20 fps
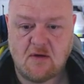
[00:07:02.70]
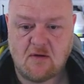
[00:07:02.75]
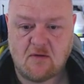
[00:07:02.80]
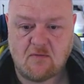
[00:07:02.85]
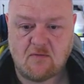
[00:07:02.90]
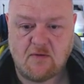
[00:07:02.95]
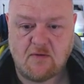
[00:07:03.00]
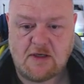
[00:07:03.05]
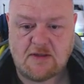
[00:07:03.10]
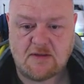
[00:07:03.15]

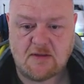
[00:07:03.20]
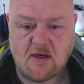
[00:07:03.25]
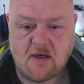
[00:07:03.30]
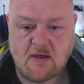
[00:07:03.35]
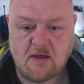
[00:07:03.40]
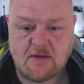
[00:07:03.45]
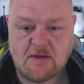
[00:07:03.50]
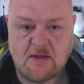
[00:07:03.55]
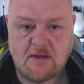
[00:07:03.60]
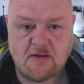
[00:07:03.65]

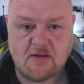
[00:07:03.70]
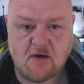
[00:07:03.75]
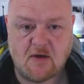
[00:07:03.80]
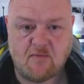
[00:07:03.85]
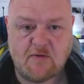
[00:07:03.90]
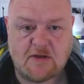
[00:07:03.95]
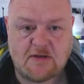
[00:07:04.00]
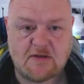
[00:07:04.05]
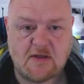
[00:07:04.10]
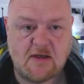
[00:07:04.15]
resize it
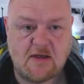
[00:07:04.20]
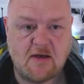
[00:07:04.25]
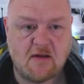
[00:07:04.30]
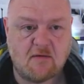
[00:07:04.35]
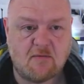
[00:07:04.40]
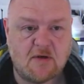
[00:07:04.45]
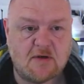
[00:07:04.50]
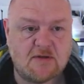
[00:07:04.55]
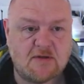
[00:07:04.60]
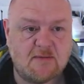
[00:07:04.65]
obviously,
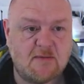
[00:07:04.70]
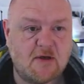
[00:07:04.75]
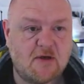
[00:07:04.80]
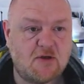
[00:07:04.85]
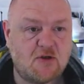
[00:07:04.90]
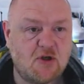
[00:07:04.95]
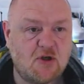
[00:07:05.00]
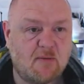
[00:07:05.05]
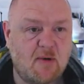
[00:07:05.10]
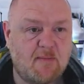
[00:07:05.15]
otherwise I'm going
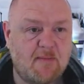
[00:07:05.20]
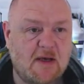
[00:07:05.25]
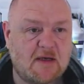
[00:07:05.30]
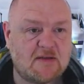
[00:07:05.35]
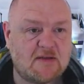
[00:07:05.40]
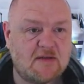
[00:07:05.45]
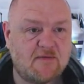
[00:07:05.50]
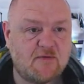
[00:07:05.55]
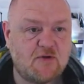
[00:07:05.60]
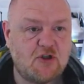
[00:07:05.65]
to chop a
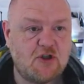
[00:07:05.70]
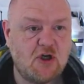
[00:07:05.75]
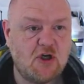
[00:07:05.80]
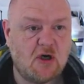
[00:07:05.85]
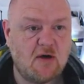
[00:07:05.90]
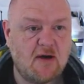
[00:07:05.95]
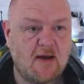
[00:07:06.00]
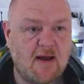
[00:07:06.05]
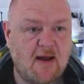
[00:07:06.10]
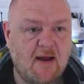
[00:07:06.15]
massive
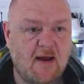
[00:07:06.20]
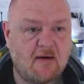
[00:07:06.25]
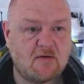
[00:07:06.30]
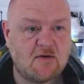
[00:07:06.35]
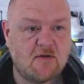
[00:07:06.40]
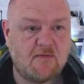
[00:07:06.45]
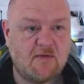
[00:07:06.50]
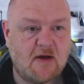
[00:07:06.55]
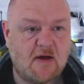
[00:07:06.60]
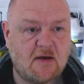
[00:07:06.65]
chunk out
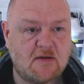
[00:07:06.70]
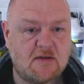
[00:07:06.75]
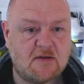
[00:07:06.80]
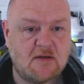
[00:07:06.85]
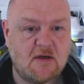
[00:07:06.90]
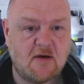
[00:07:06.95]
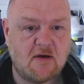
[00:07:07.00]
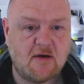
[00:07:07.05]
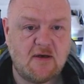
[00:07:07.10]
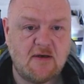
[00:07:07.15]
of that
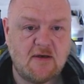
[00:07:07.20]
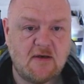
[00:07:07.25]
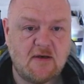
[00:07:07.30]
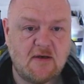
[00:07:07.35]
design.